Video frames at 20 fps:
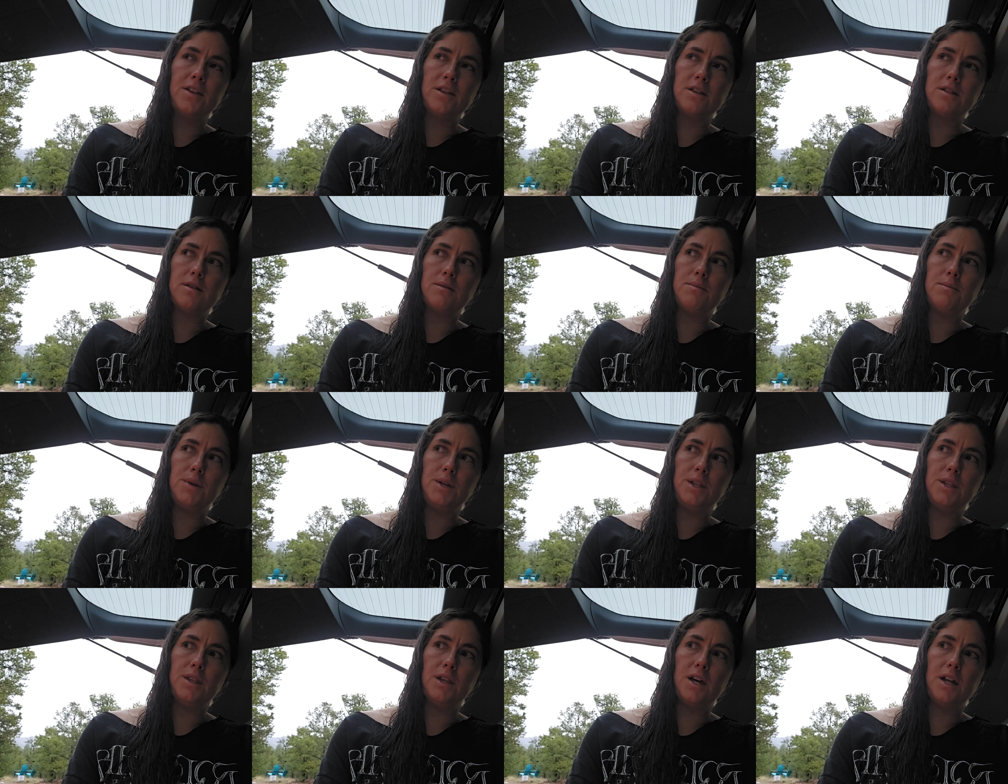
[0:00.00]
that doesn't
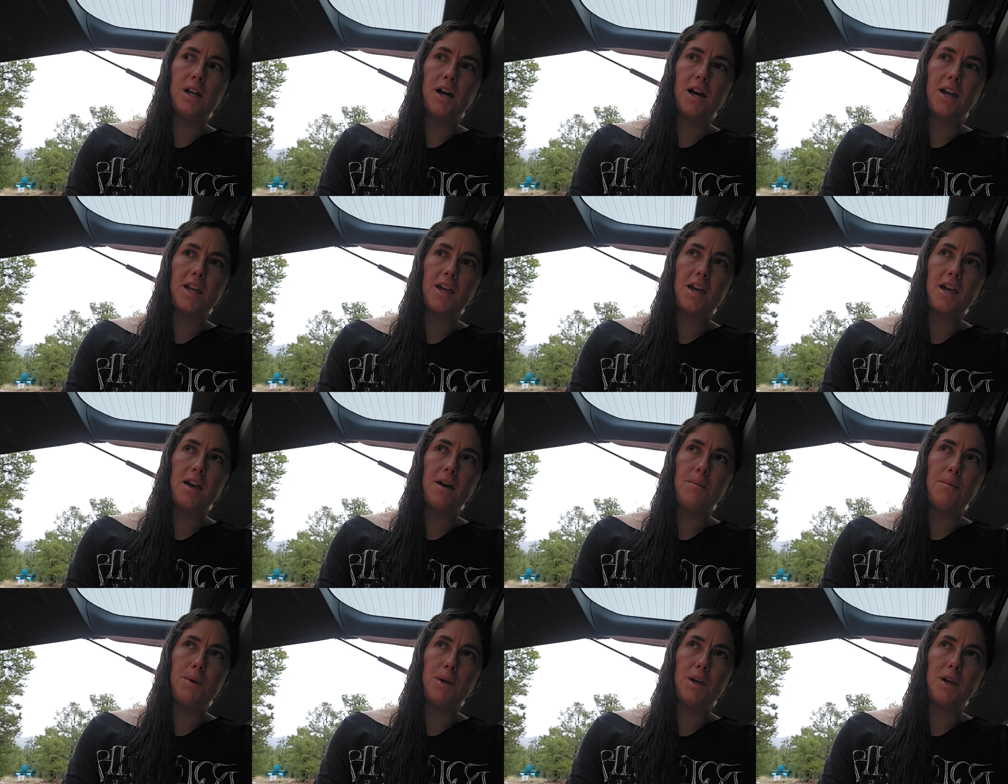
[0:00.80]
mean that I
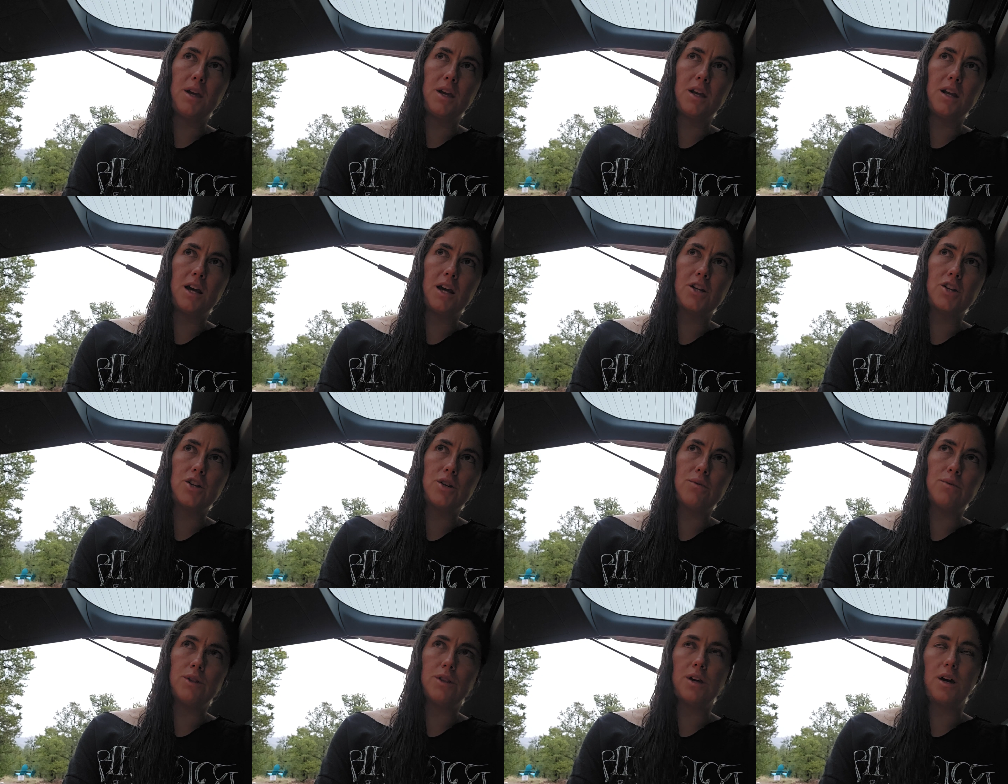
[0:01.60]
can't be in
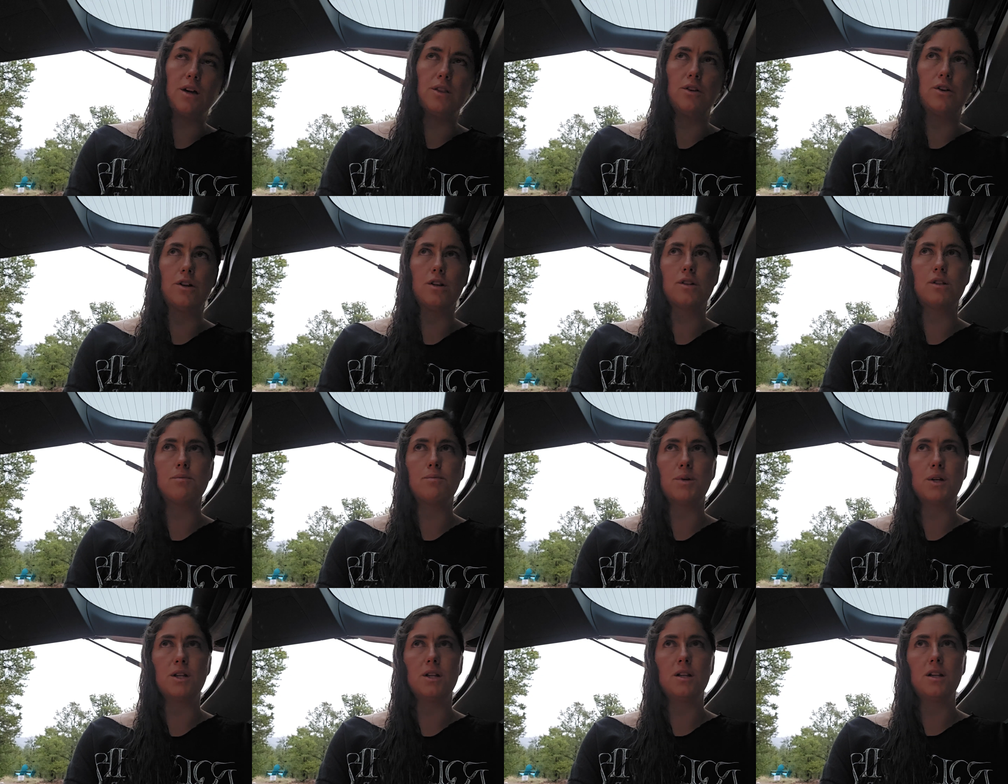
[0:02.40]
connection with
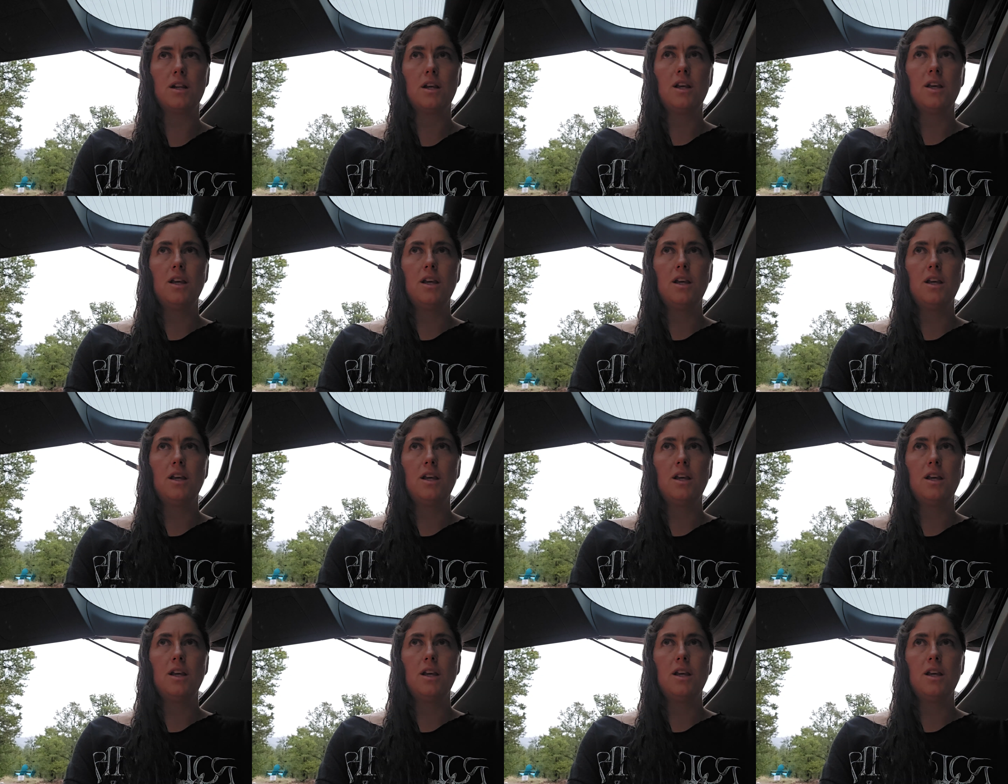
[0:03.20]
others, but